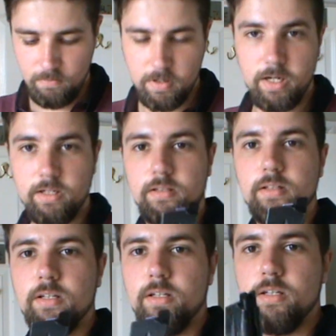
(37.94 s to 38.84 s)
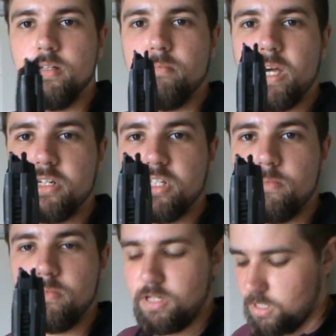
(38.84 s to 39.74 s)
Right, mag's
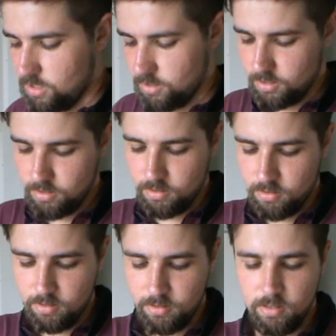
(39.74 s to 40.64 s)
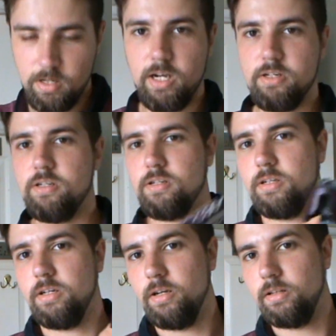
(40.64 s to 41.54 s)
empty, as is
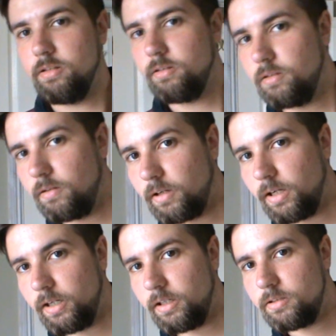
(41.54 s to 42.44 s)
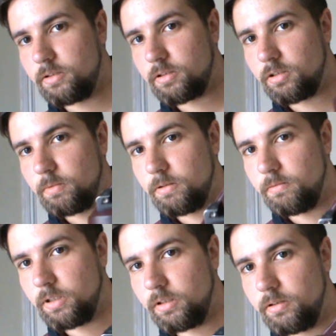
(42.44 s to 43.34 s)
the gun, okay, just so we
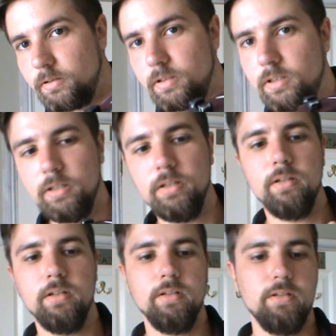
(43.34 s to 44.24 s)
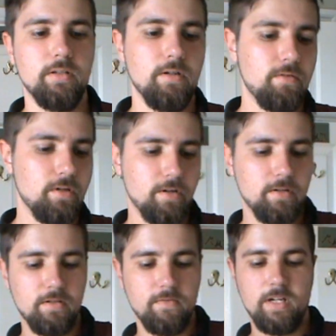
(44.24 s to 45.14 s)
all know. There's no
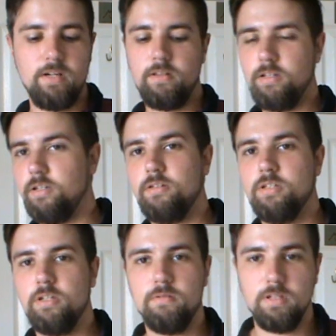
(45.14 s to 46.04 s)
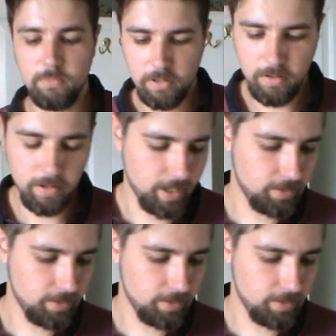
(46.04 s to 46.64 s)
chance of anything shooting my eye